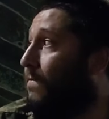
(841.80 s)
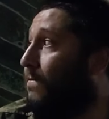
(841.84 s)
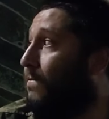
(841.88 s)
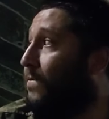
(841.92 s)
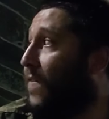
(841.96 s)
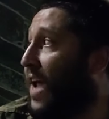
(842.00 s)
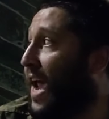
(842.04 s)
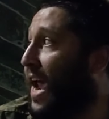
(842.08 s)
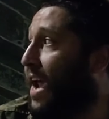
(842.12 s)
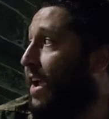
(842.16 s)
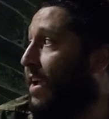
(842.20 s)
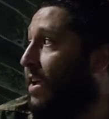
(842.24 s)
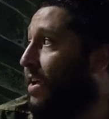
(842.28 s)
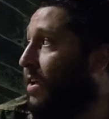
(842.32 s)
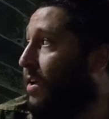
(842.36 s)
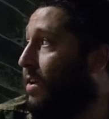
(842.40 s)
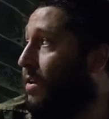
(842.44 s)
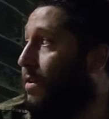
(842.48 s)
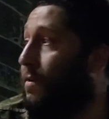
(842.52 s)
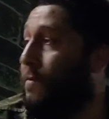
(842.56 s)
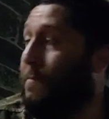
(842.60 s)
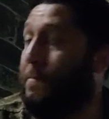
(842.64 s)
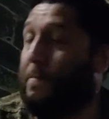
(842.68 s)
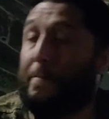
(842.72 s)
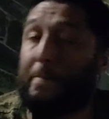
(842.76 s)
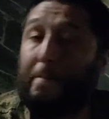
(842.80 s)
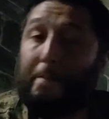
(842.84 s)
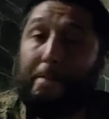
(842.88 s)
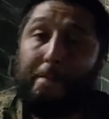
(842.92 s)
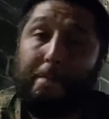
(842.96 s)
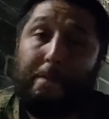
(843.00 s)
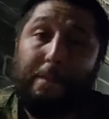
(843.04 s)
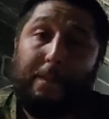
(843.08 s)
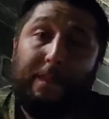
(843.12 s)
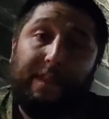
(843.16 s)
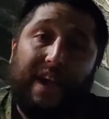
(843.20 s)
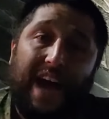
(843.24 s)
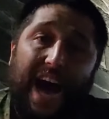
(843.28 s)
fake
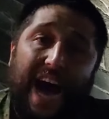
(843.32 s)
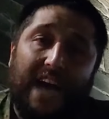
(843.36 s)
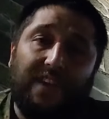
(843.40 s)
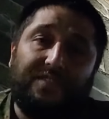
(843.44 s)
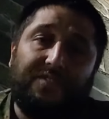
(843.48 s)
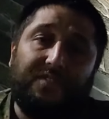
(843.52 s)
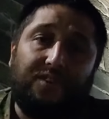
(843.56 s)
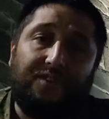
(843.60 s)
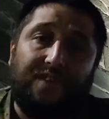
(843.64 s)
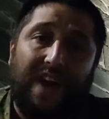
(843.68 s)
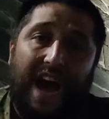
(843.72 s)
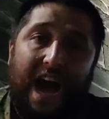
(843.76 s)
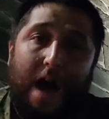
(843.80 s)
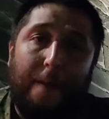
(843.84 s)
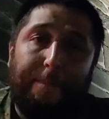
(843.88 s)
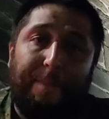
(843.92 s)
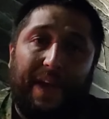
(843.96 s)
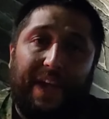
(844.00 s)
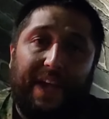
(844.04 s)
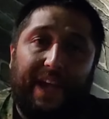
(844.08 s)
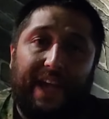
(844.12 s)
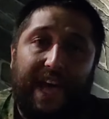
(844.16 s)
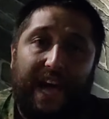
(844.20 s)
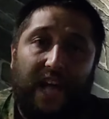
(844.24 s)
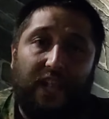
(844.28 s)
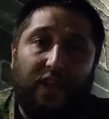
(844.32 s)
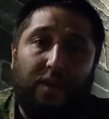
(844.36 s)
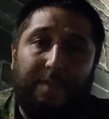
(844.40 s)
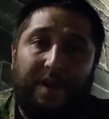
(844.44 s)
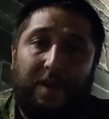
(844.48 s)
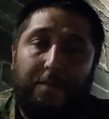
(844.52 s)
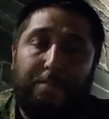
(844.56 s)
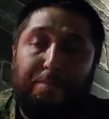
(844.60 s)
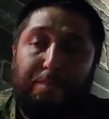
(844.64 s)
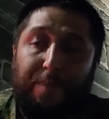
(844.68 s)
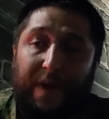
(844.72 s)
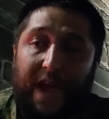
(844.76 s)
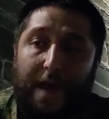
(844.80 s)
isotopic
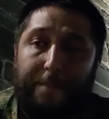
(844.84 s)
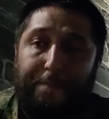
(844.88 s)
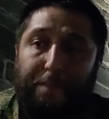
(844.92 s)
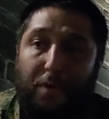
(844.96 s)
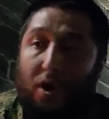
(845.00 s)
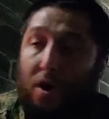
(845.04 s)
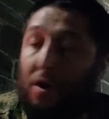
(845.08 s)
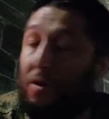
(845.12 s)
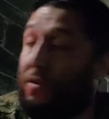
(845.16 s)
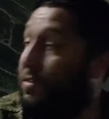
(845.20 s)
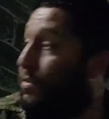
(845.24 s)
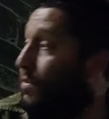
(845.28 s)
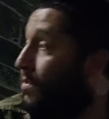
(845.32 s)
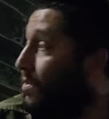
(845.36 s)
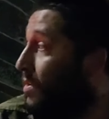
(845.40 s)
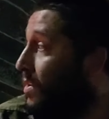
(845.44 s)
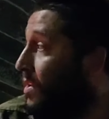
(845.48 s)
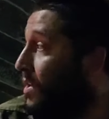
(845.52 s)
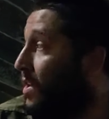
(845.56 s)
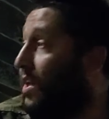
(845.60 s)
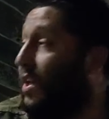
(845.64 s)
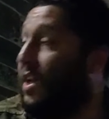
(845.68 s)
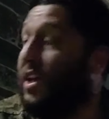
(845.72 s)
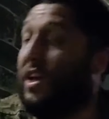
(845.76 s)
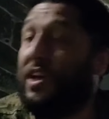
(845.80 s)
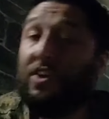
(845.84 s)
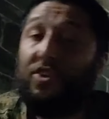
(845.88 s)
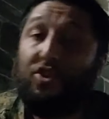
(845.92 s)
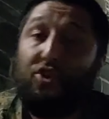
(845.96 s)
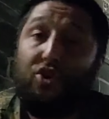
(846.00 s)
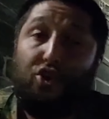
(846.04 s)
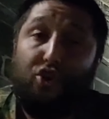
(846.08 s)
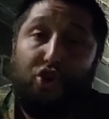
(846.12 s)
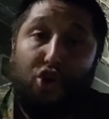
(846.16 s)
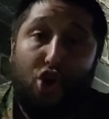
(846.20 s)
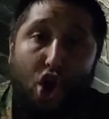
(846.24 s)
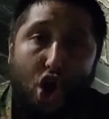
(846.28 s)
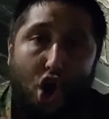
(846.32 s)
element people
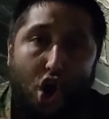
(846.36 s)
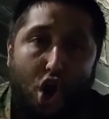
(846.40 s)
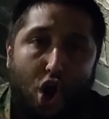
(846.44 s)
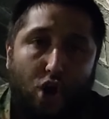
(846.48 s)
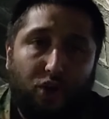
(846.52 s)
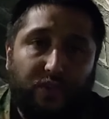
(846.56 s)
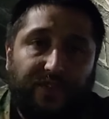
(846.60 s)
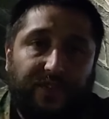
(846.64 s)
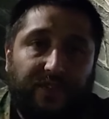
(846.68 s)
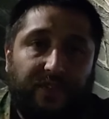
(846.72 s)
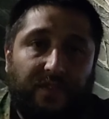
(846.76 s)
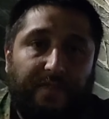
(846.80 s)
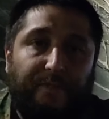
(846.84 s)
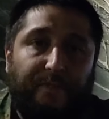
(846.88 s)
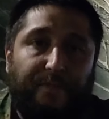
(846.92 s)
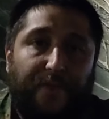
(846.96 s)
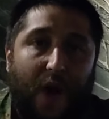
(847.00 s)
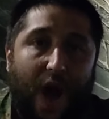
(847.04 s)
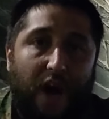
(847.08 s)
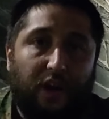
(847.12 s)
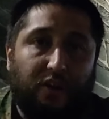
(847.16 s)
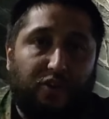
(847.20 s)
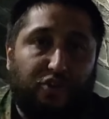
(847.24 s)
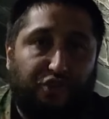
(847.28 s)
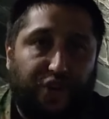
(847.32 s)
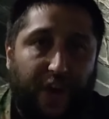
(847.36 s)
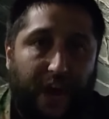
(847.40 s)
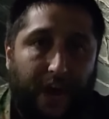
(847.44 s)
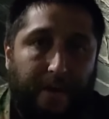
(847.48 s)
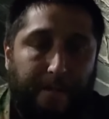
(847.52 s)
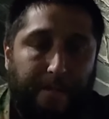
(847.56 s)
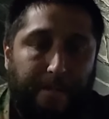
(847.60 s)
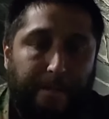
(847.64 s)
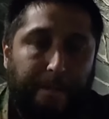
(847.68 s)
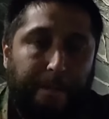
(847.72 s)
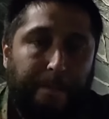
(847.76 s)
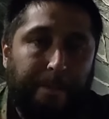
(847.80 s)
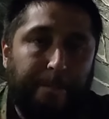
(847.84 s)
used the function
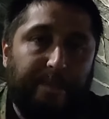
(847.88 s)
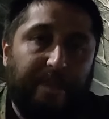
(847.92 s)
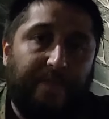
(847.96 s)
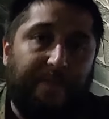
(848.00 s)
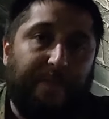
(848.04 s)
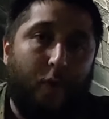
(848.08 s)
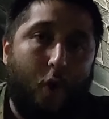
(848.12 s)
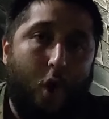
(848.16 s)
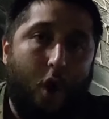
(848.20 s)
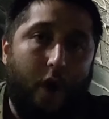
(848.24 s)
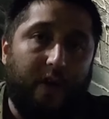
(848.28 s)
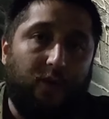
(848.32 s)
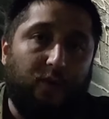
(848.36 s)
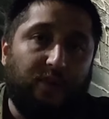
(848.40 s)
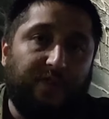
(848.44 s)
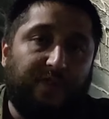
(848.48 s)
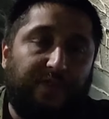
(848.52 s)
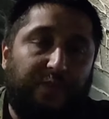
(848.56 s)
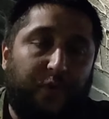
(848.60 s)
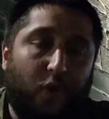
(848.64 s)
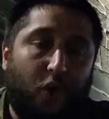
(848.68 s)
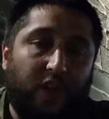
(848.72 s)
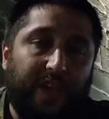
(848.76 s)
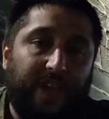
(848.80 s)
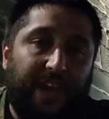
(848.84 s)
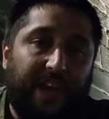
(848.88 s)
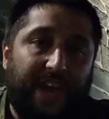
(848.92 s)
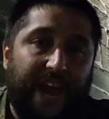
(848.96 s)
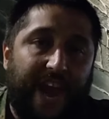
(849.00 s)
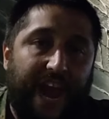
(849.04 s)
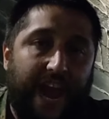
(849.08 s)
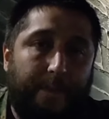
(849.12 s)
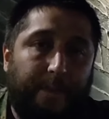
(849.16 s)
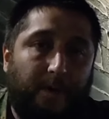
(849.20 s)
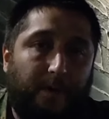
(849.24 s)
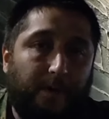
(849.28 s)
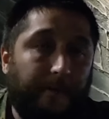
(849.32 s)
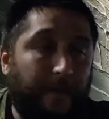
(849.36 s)
before it was fully
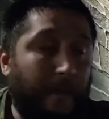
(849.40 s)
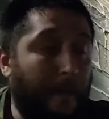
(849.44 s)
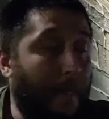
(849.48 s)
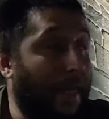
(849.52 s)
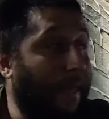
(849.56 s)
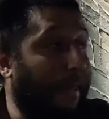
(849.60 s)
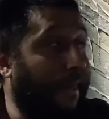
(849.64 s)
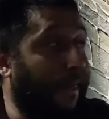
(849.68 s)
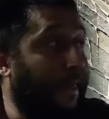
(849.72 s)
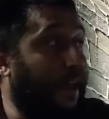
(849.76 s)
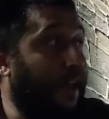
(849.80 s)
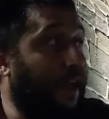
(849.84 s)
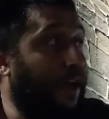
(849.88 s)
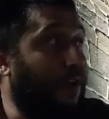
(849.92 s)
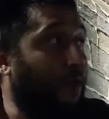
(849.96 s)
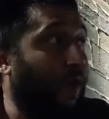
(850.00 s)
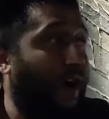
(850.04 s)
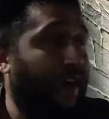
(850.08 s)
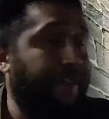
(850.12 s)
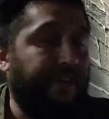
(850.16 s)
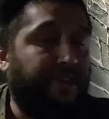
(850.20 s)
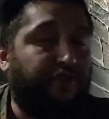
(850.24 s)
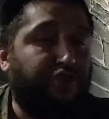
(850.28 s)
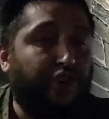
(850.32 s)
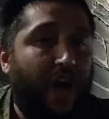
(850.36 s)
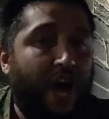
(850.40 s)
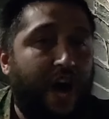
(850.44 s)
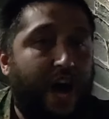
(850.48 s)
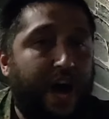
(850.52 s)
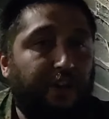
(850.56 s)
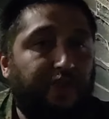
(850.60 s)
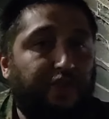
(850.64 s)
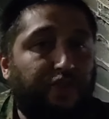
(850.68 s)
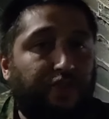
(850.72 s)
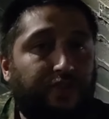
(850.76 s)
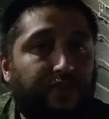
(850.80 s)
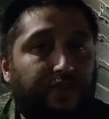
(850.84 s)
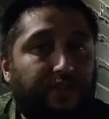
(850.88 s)
enabled, while the
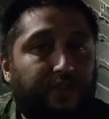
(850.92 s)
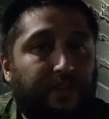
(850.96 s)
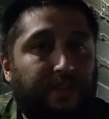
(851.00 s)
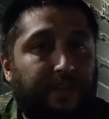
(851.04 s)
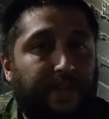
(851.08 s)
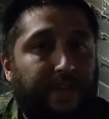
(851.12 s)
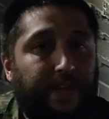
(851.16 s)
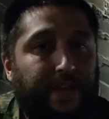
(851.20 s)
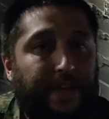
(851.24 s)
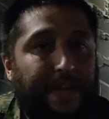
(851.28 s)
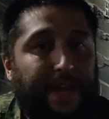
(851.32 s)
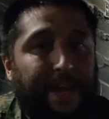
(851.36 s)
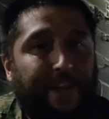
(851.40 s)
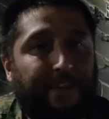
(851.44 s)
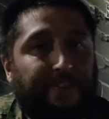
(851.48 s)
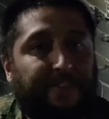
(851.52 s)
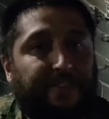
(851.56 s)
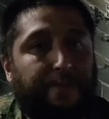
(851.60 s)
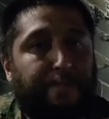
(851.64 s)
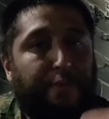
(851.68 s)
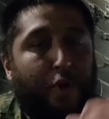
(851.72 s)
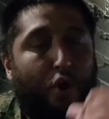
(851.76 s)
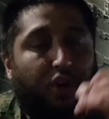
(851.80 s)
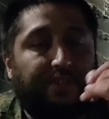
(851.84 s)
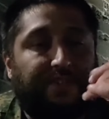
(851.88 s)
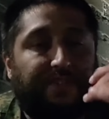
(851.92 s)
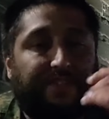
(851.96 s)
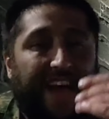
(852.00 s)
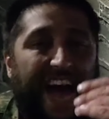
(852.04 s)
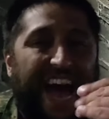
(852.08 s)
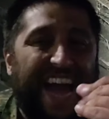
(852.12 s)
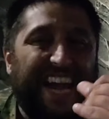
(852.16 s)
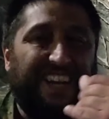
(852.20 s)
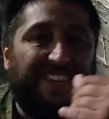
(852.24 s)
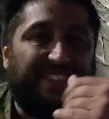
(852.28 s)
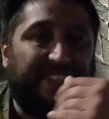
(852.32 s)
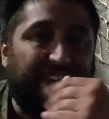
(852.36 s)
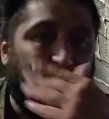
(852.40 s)
judge and his support
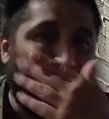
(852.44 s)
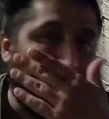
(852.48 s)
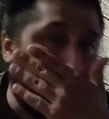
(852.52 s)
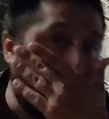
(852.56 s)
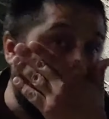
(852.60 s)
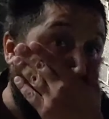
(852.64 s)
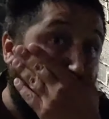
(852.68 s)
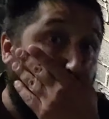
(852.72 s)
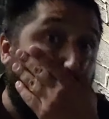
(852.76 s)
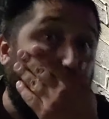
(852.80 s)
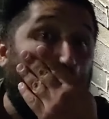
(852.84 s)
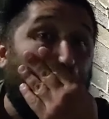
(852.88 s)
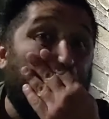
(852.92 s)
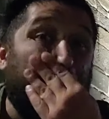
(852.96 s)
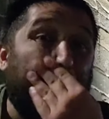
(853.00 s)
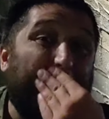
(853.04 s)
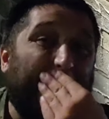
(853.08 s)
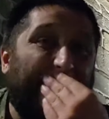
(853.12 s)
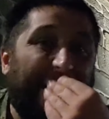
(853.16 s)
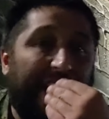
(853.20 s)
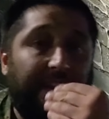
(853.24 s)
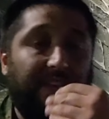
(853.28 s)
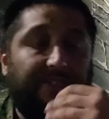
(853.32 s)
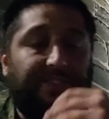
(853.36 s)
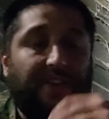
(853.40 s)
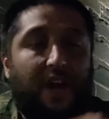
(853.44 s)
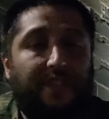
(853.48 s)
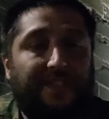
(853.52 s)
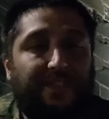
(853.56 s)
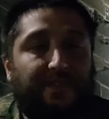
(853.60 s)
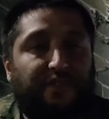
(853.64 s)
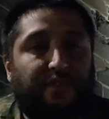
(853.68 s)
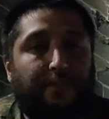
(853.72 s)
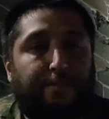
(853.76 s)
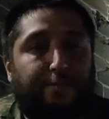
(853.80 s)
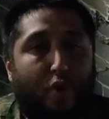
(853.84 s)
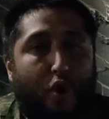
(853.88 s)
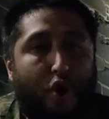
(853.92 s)
scientists and his other
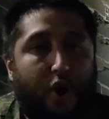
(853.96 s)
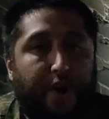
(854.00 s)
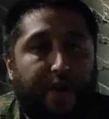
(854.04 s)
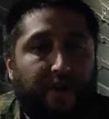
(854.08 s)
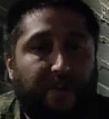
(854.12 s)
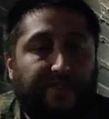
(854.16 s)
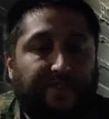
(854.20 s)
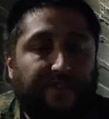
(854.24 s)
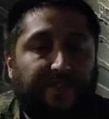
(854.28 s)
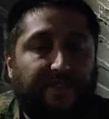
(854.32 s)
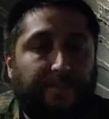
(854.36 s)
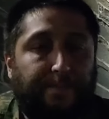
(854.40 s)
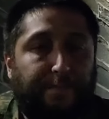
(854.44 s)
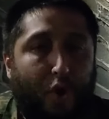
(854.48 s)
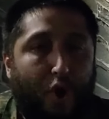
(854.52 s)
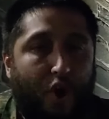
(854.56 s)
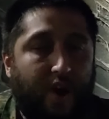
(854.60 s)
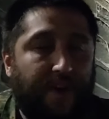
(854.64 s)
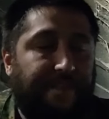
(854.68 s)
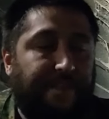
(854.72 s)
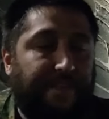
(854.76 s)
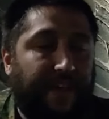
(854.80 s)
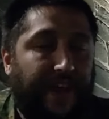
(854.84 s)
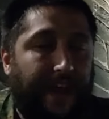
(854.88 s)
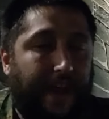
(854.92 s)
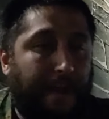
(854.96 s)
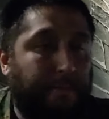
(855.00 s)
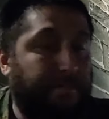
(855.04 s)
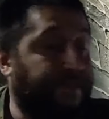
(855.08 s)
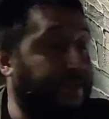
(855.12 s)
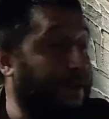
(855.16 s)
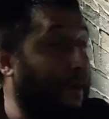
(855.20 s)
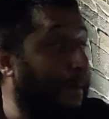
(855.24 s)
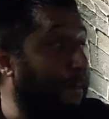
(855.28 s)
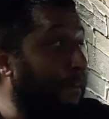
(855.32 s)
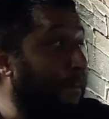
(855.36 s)
supporters and support teams